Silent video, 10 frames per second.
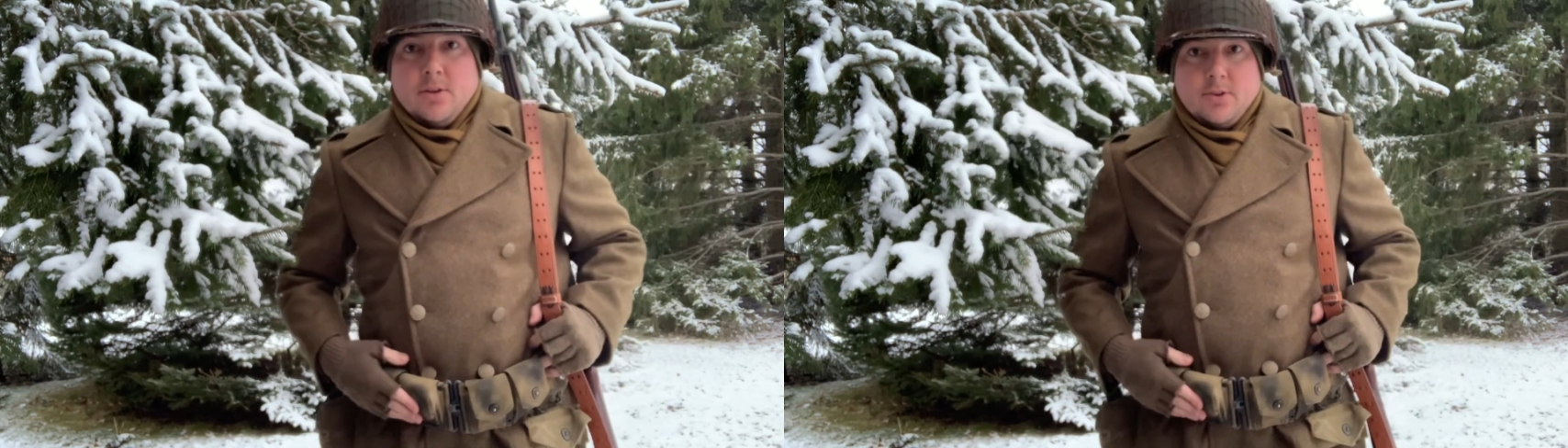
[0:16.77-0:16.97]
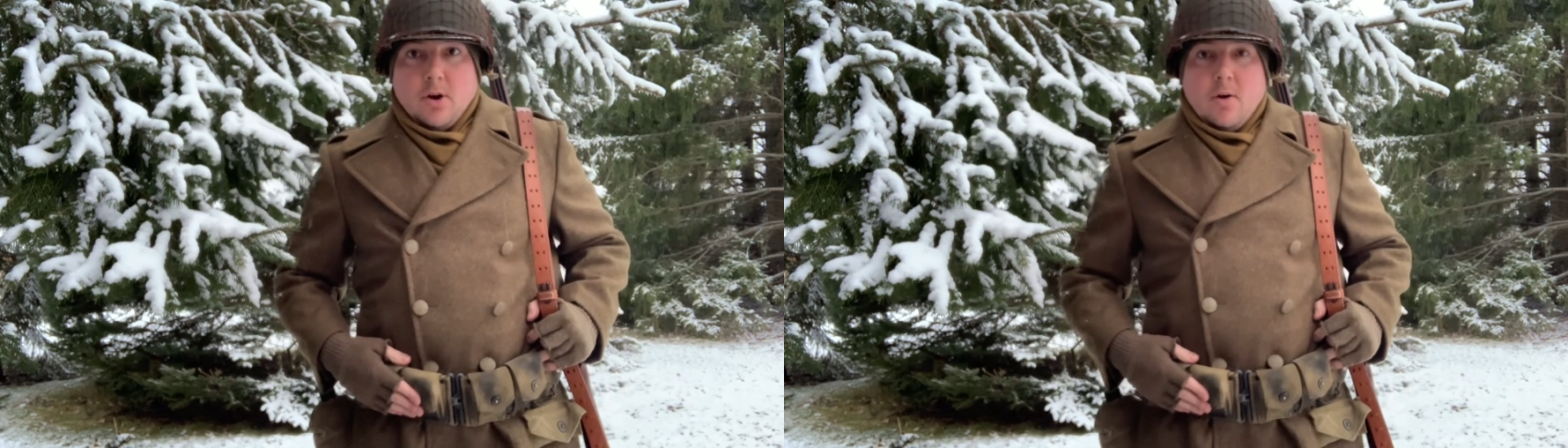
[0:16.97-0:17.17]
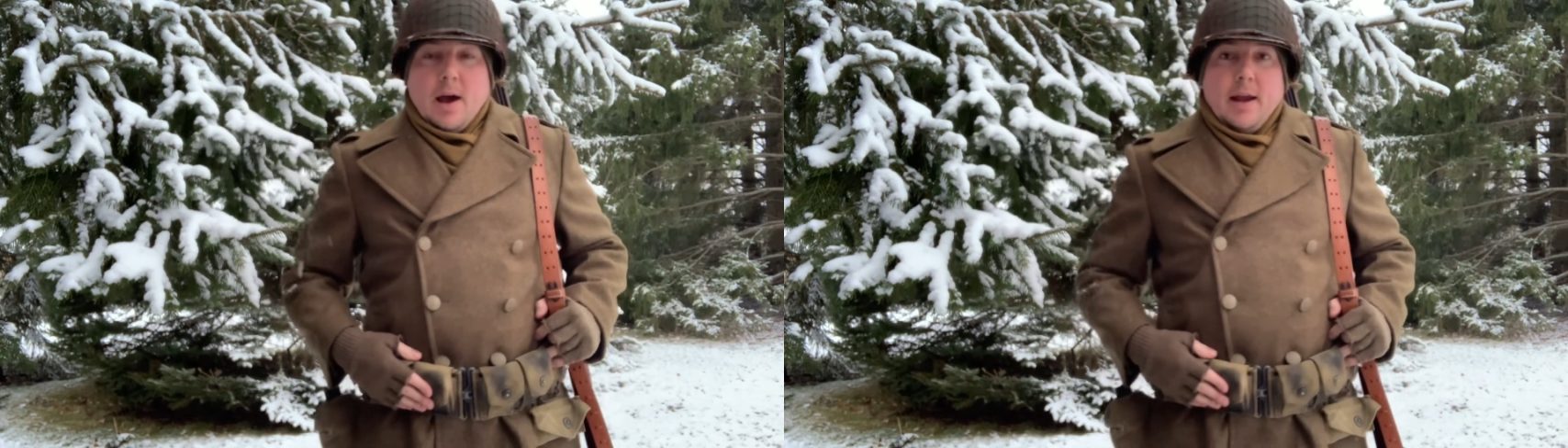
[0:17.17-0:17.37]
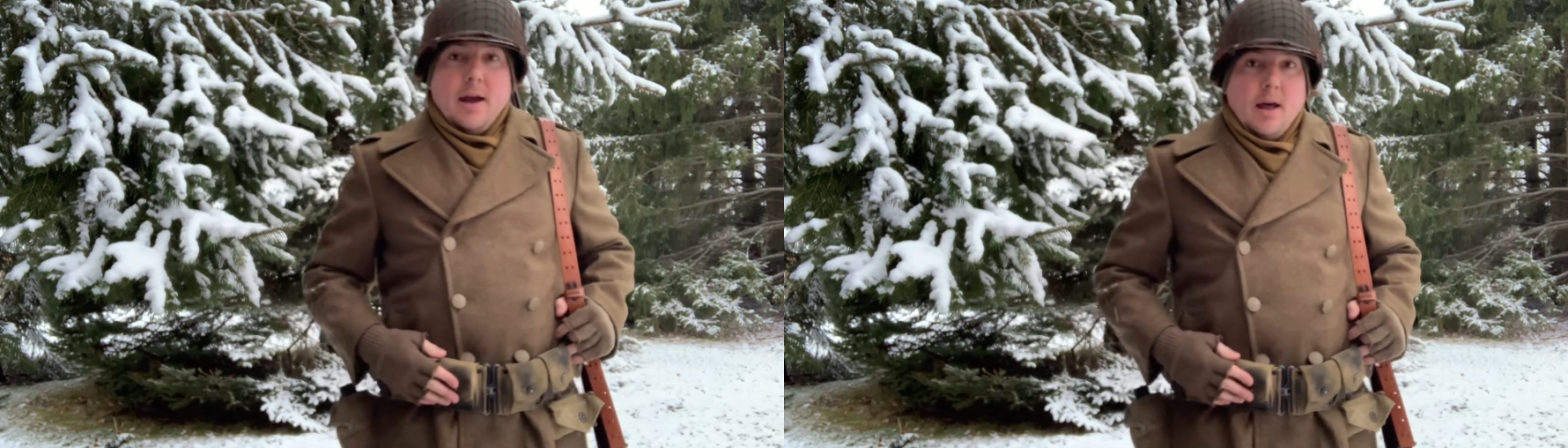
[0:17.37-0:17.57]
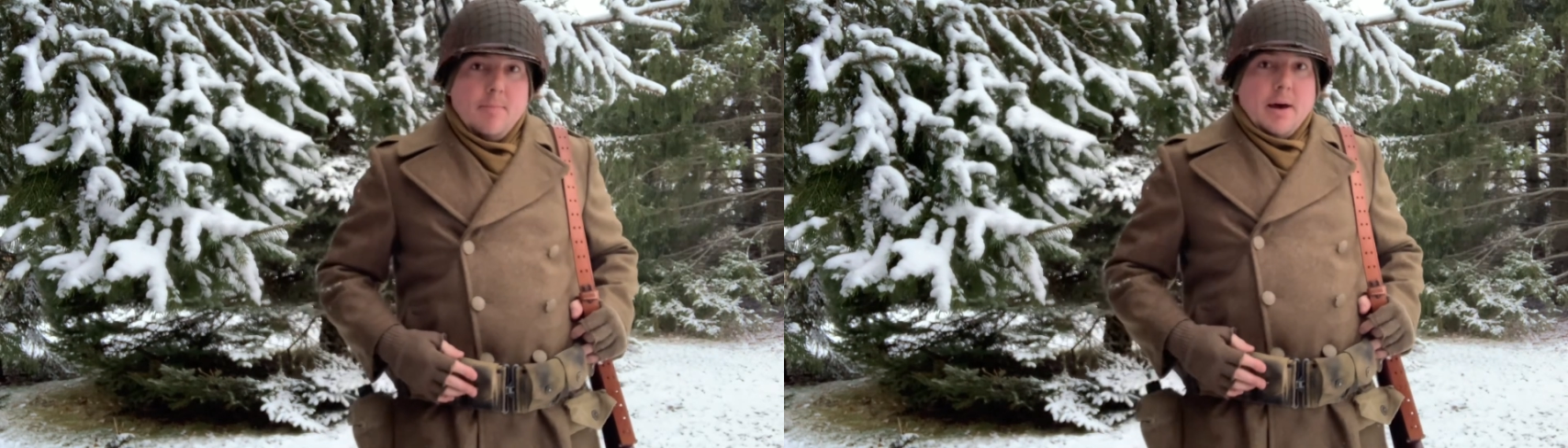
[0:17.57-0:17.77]
So I
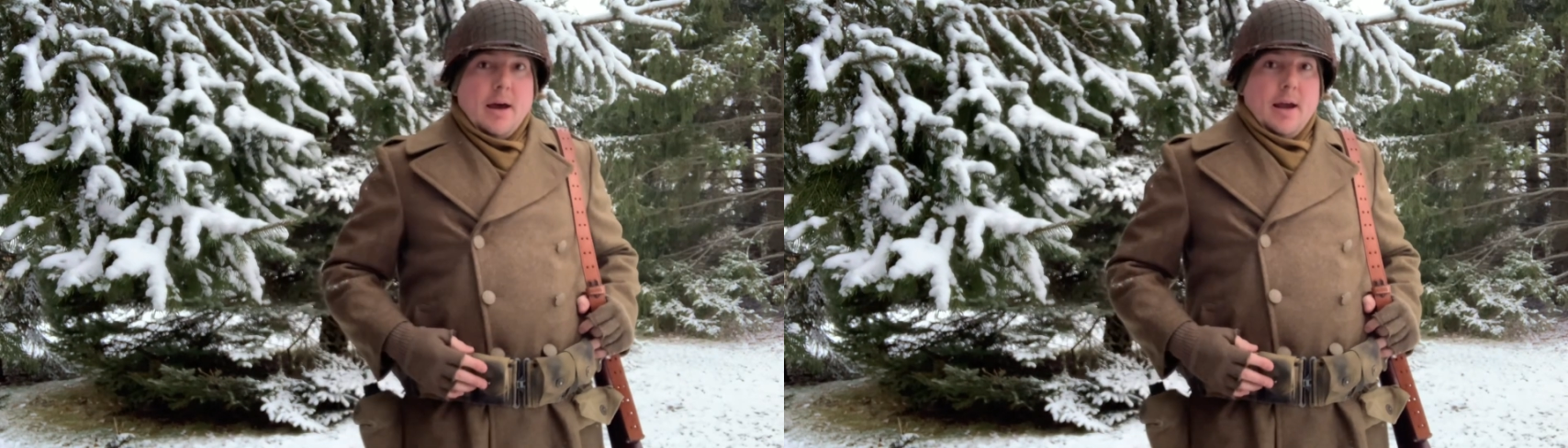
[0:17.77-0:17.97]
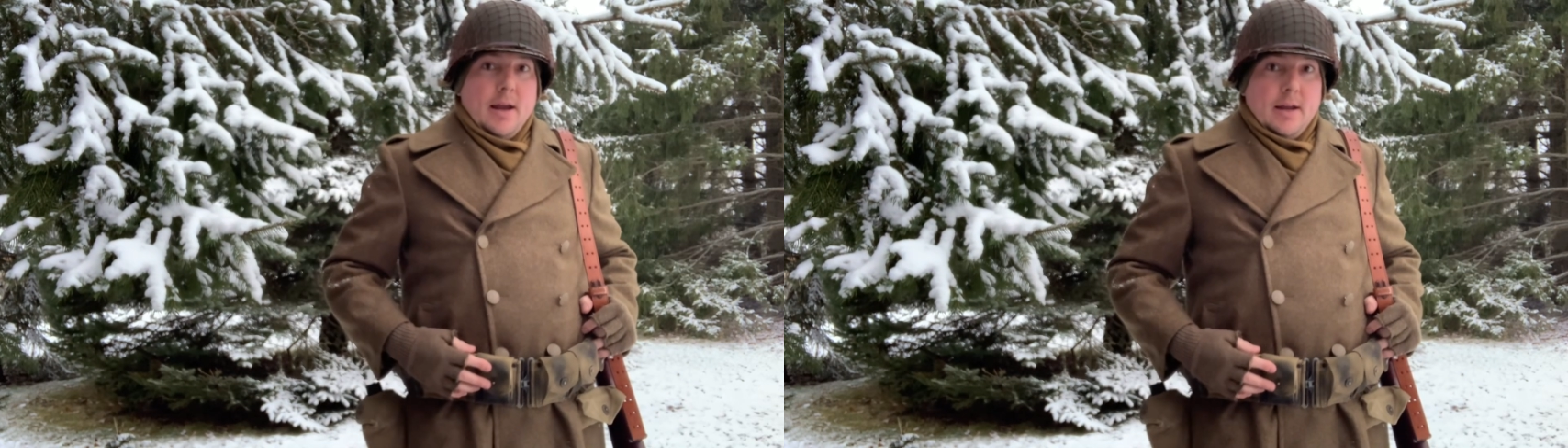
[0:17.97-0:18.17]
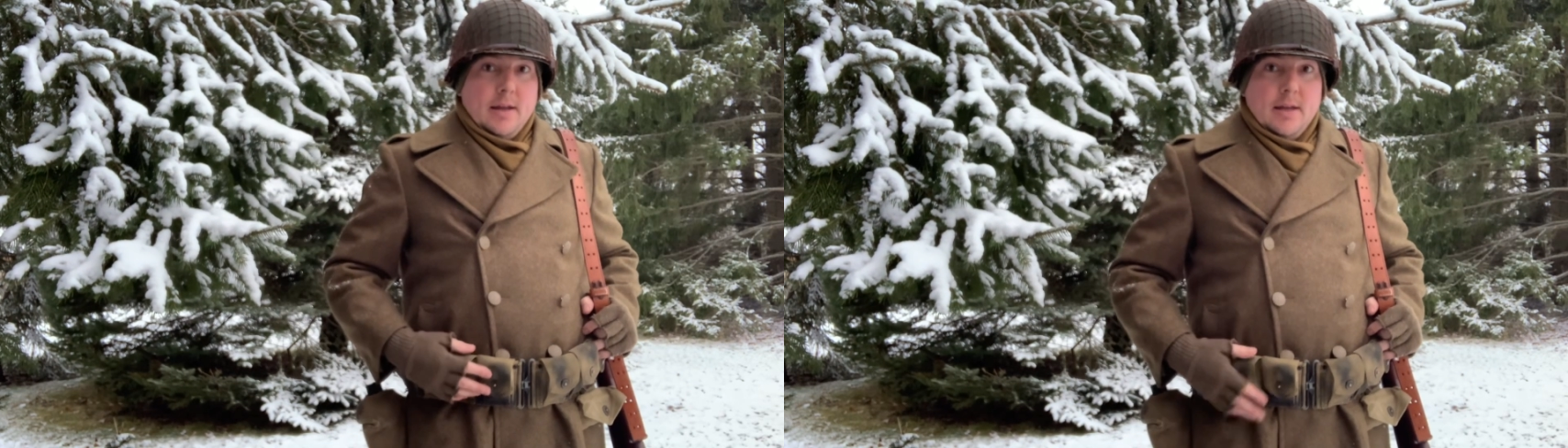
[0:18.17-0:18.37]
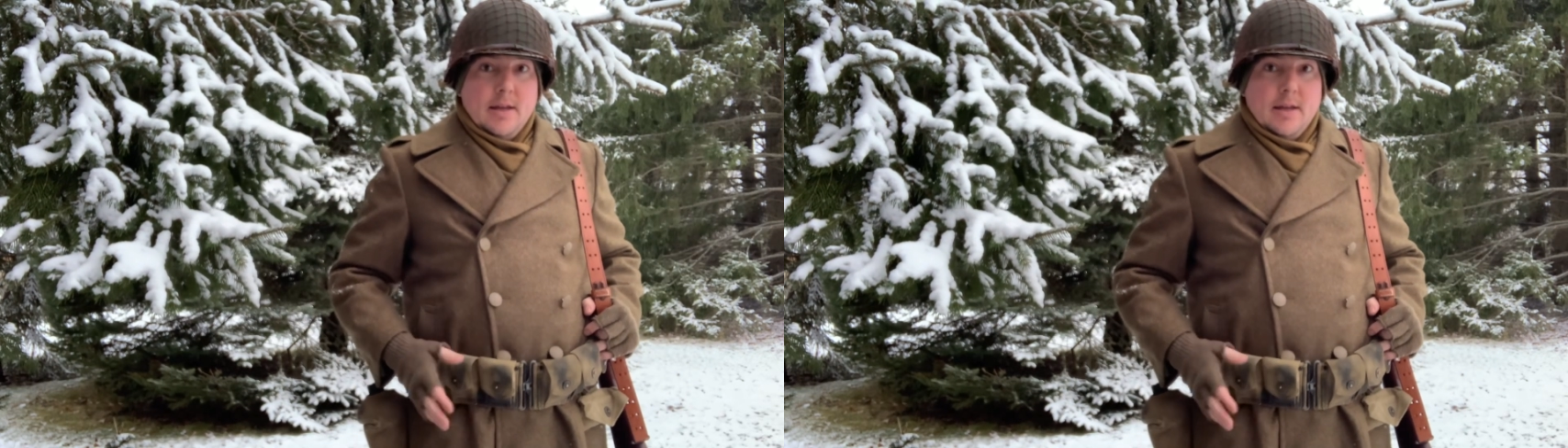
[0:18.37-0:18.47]
got my